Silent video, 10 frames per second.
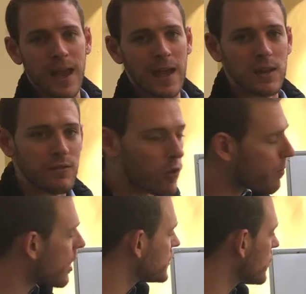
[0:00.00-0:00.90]
And the four
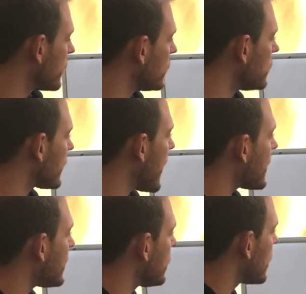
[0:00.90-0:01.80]
parts we're going to look
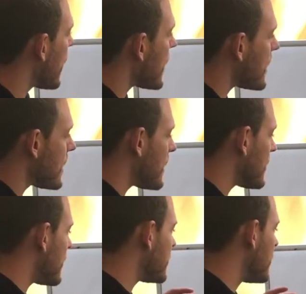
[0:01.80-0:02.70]
at here
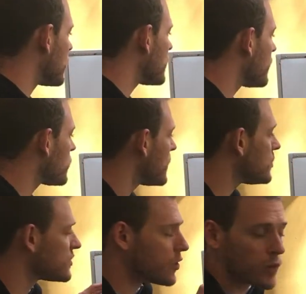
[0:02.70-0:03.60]
in Psalm
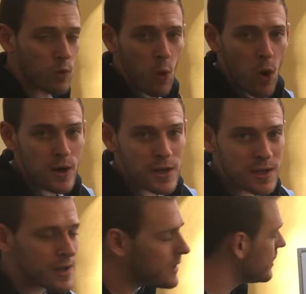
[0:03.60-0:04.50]
22 is the
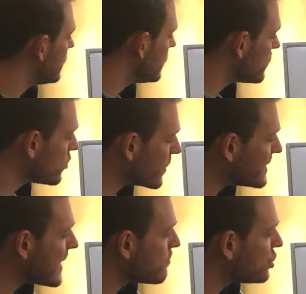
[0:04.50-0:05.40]
reward, the
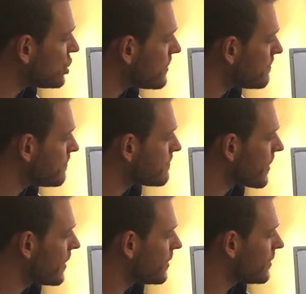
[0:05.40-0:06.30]
redemption,
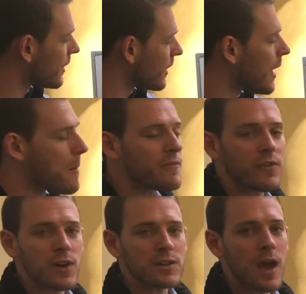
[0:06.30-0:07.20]
the
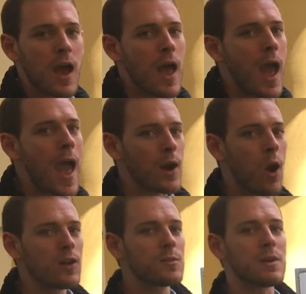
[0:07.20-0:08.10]
comfort, and
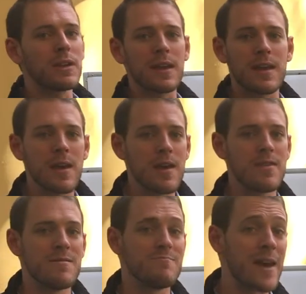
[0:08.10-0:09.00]
ultimately
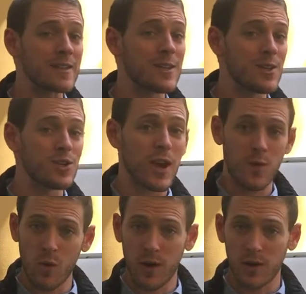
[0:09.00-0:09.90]
the message
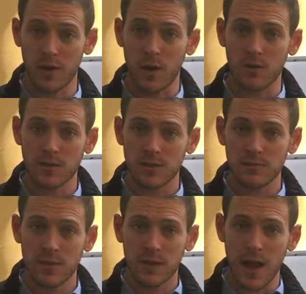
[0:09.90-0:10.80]
and where it goes.
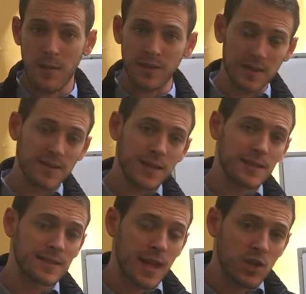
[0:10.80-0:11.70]
But to set
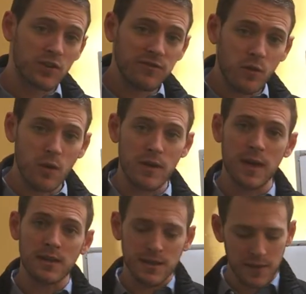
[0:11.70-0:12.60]
the stage for
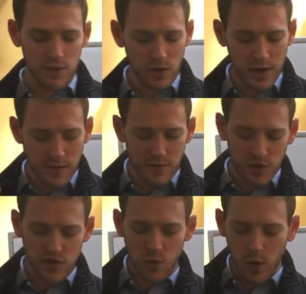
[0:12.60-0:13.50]
these, if you look at
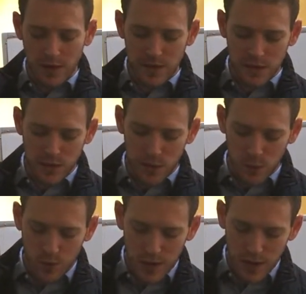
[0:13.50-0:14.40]
verse
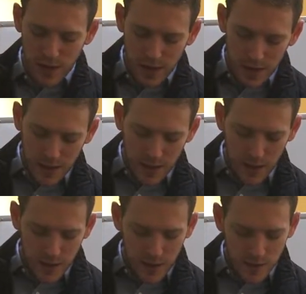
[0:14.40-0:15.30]
22,
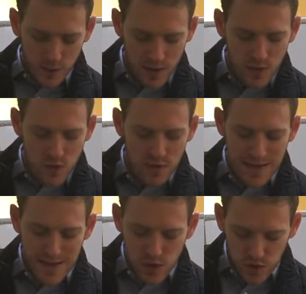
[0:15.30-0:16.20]
22 is
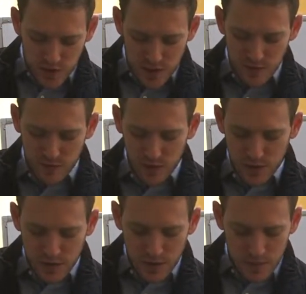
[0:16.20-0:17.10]
an interesting
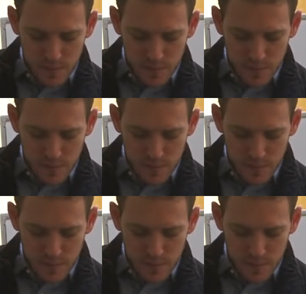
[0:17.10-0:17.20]
verse.